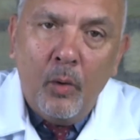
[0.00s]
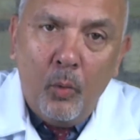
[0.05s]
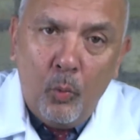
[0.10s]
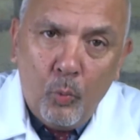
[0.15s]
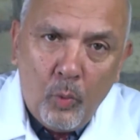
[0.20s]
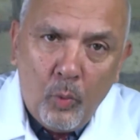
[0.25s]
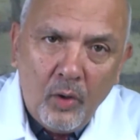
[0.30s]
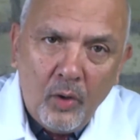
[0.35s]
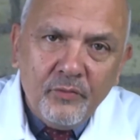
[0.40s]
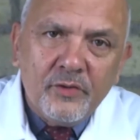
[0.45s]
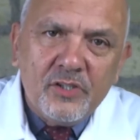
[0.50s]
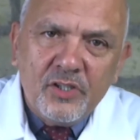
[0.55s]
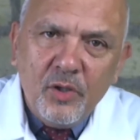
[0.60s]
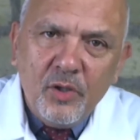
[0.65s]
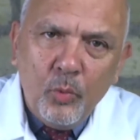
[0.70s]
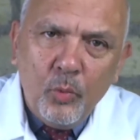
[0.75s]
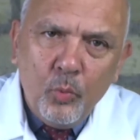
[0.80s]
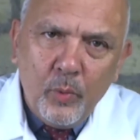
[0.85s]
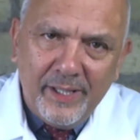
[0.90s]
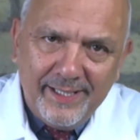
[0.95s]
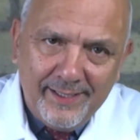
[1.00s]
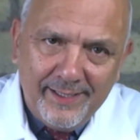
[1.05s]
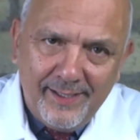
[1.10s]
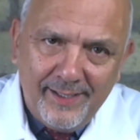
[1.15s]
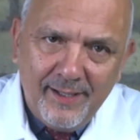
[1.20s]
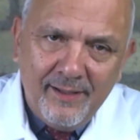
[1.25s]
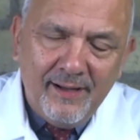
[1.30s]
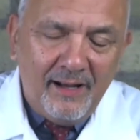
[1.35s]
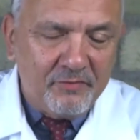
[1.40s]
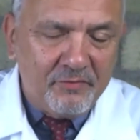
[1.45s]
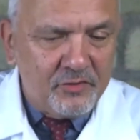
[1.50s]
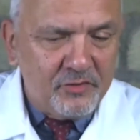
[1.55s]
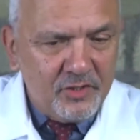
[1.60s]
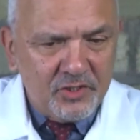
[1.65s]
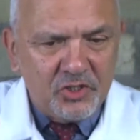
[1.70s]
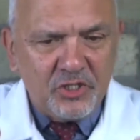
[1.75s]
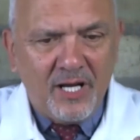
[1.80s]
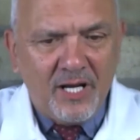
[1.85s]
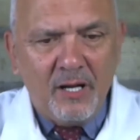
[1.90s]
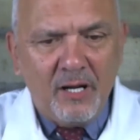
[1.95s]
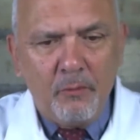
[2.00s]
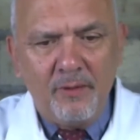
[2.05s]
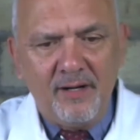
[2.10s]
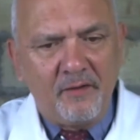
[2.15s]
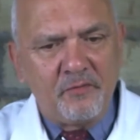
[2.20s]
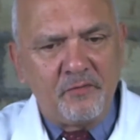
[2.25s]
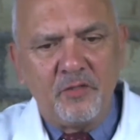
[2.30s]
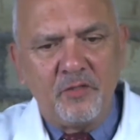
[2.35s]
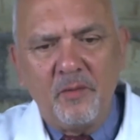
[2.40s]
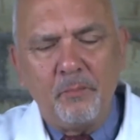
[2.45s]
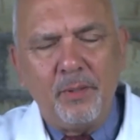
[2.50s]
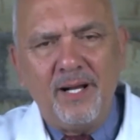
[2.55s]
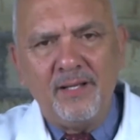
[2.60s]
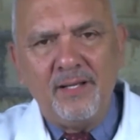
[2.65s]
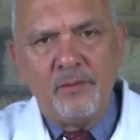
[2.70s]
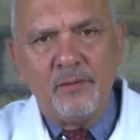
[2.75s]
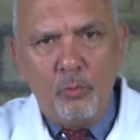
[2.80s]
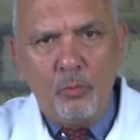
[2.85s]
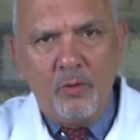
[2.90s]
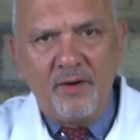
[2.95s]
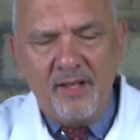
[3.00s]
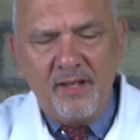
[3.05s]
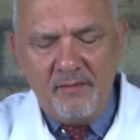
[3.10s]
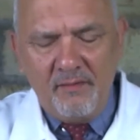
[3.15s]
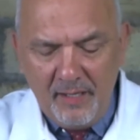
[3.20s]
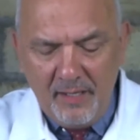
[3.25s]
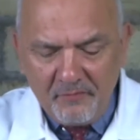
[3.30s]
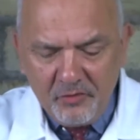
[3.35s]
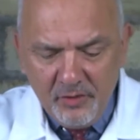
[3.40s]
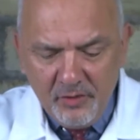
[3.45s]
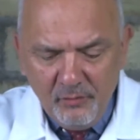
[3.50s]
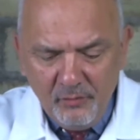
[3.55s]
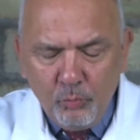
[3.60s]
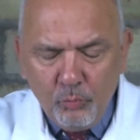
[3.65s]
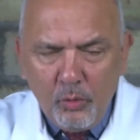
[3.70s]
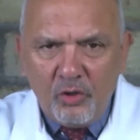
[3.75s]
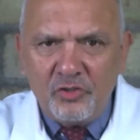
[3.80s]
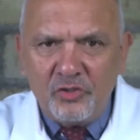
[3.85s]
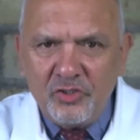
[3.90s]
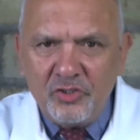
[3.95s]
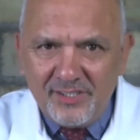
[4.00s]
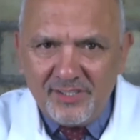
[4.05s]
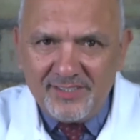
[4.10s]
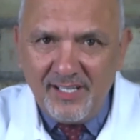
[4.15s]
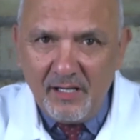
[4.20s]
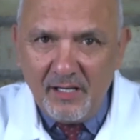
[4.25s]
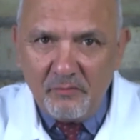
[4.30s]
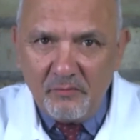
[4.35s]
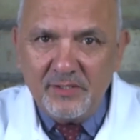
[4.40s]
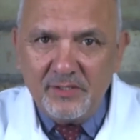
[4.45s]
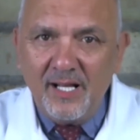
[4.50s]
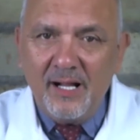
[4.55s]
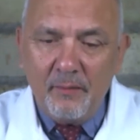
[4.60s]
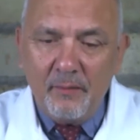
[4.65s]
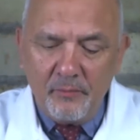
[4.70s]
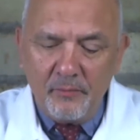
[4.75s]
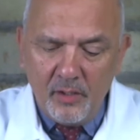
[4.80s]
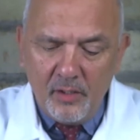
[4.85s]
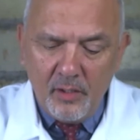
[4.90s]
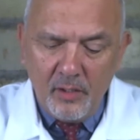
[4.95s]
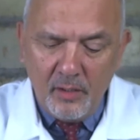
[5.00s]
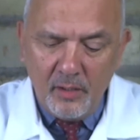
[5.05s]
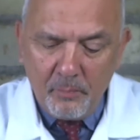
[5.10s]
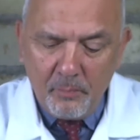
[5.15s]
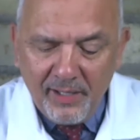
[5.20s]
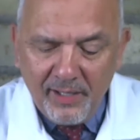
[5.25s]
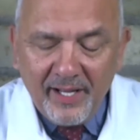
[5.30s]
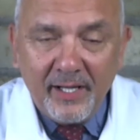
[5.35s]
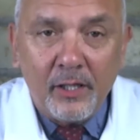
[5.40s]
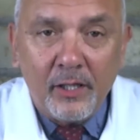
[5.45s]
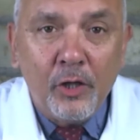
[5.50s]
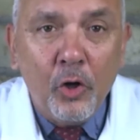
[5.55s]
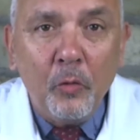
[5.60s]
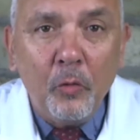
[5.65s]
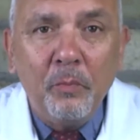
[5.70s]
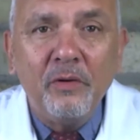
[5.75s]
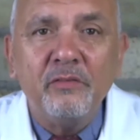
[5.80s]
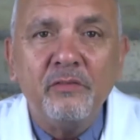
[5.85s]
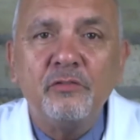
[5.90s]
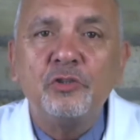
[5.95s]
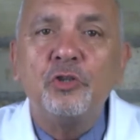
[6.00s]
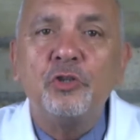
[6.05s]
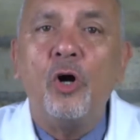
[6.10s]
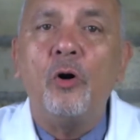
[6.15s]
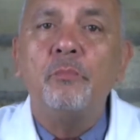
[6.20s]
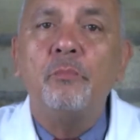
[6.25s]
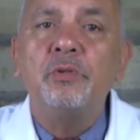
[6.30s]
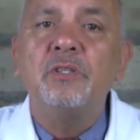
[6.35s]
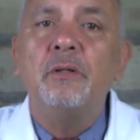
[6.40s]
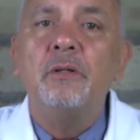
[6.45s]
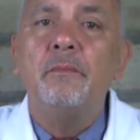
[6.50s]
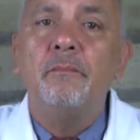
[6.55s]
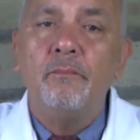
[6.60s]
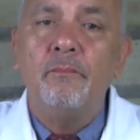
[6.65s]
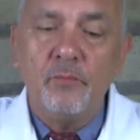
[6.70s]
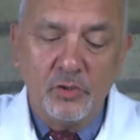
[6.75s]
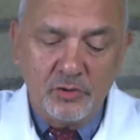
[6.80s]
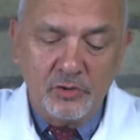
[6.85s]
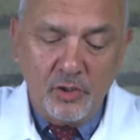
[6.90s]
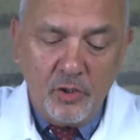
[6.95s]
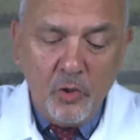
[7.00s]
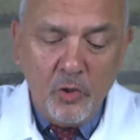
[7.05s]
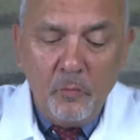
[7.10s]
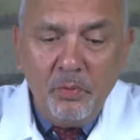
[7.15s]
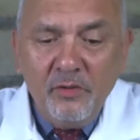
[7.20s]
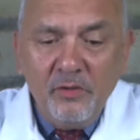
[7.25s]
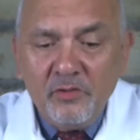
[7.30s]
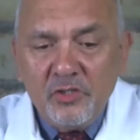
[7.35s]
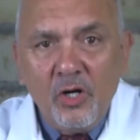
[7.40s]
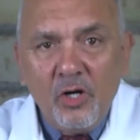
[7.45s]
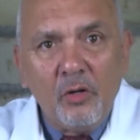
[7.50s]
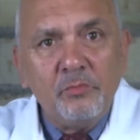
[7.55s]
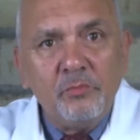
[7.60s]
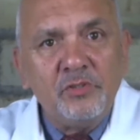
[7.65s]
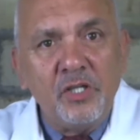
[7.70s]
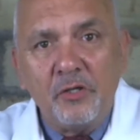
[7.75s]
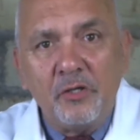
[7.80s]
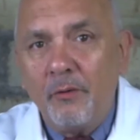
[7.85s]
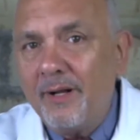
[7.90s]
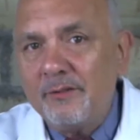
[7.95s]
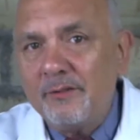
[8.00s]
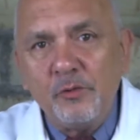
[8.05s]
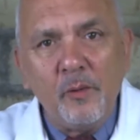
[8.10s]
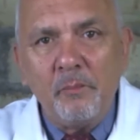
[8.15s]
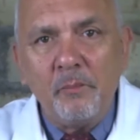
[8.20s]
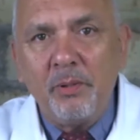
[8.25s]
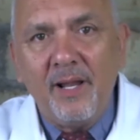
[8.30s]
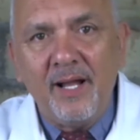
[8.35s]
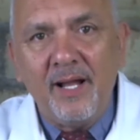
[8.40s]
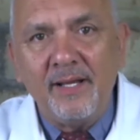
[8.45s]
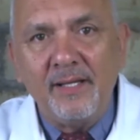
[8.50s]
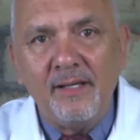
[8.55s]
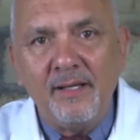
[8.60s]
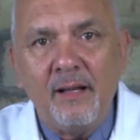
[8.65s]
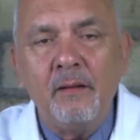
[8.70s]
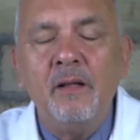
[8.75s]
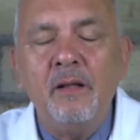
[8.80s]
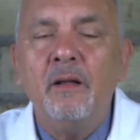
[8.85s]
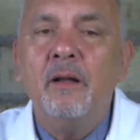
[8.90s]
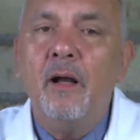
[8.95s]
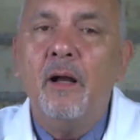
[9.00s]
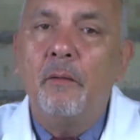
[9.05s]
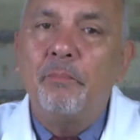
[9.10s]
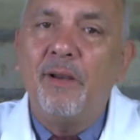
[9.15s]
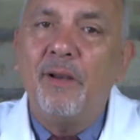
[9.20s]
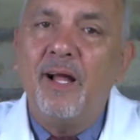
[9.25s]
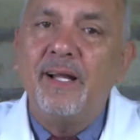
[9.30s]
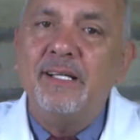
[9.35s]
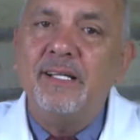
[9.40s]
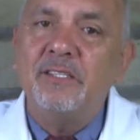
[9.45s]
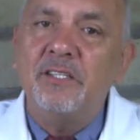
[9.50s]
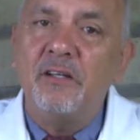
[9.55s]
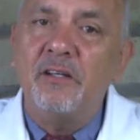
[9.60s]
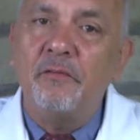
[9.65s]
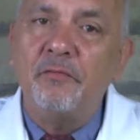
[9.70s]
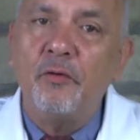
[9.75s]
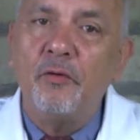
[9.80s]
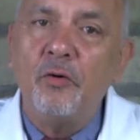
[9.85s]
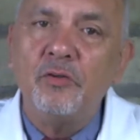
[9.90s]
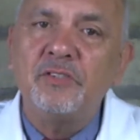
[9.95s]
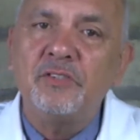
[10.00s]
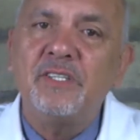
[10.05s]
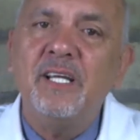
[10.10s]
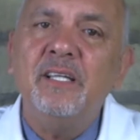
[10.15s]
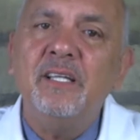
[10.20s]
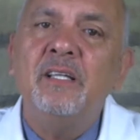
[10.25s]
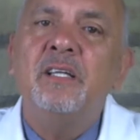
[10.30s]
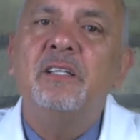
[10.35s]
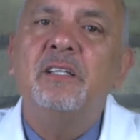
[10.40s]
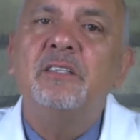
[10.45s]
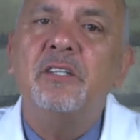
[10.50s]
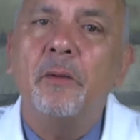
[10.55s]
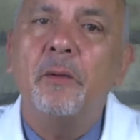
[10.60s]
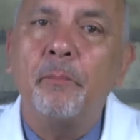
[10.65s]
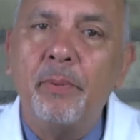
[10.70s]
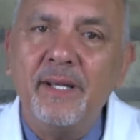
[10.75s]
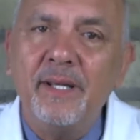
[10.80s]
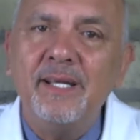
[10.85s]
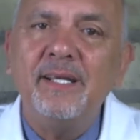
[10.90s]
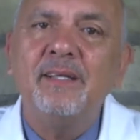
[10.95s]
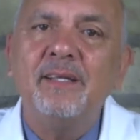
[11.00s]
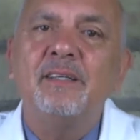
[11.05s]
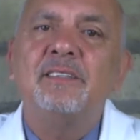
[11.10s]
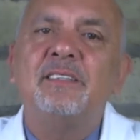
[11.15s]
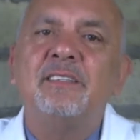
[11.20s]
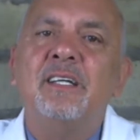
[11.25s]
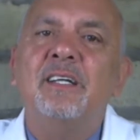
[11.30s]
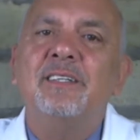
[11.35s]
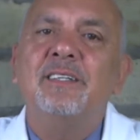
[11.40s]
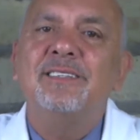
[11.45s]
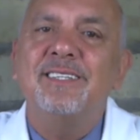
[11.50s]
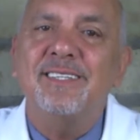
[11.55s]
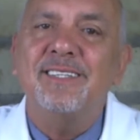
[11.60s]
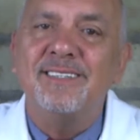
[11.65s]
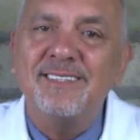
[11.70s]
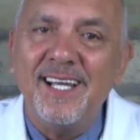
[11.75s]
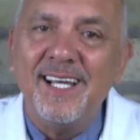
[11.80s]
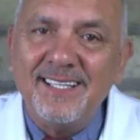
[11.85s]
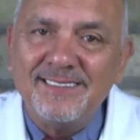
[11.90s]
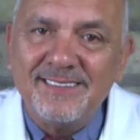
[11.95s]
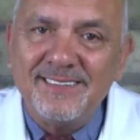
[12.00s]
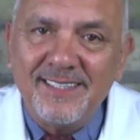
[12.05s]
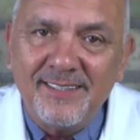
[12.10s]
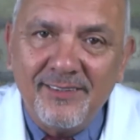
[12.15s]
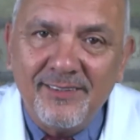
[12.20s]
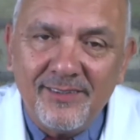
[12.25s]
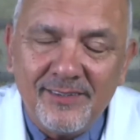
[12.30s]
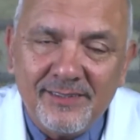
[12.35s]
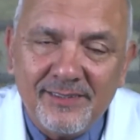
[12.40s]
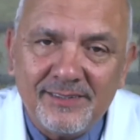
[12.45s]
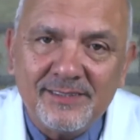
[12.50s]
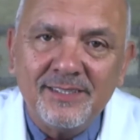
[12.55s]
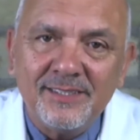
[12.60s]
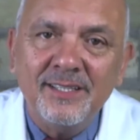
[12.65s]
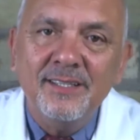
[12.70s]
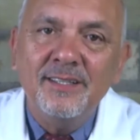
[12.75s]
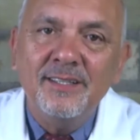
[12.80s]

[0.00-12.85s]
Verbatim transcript: Once a week, after a shower, after a bath, whatever, after you've washed yourself down there, apply a couple of drops. Just a couple of drops, you know how to apply it now. Apply it to your foreskin, to your penis, to your testicles,